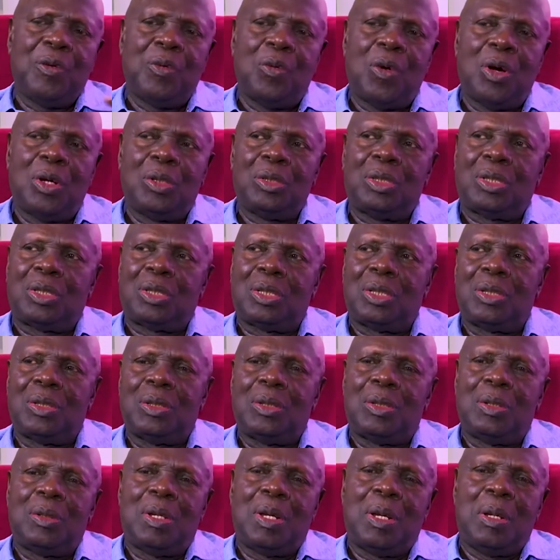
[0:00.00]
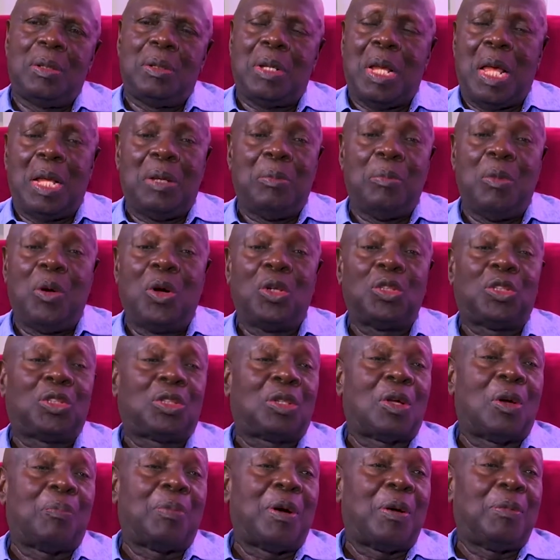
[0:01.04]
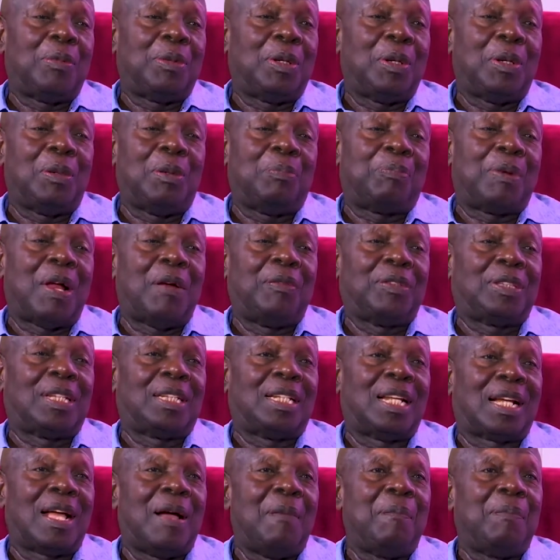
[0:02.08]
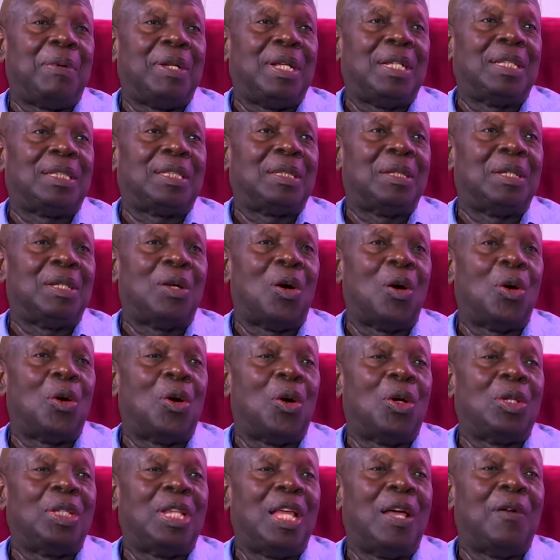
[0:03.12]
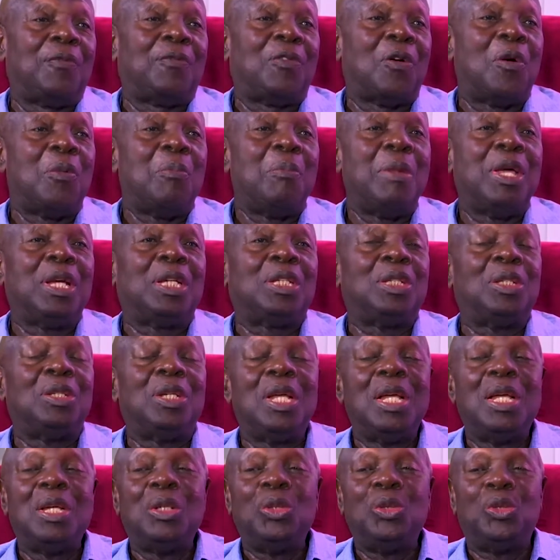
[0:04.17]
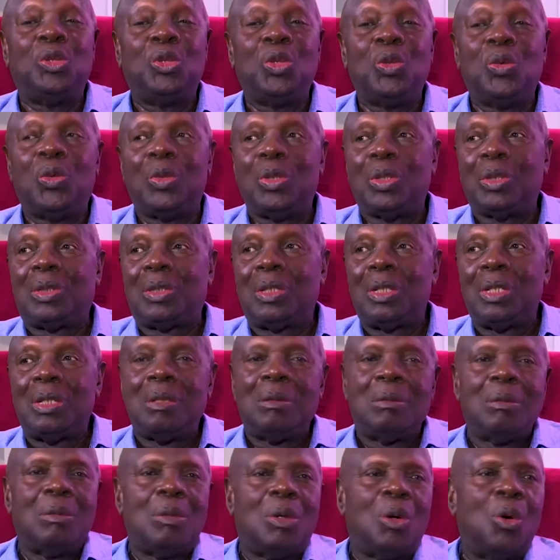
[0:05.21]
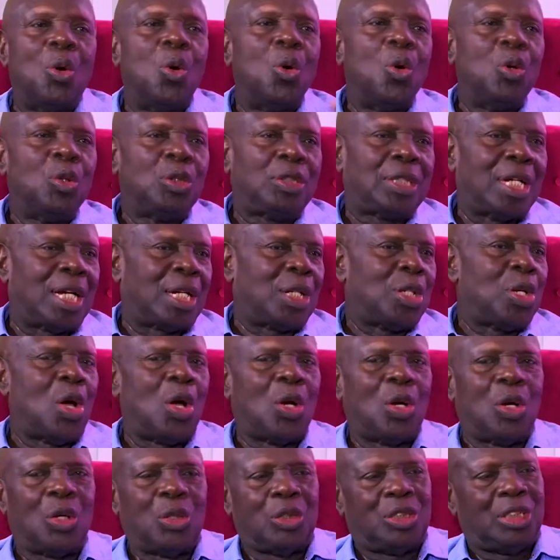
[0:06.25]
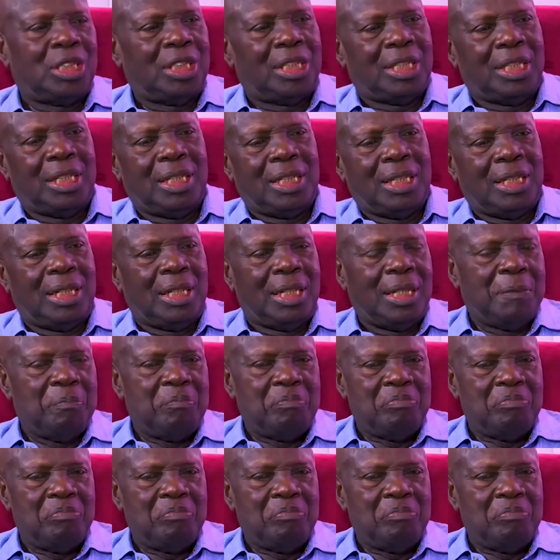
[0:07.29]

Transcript: you want, and, and most public, uh, private sector companies uh, therefore make do with old technology,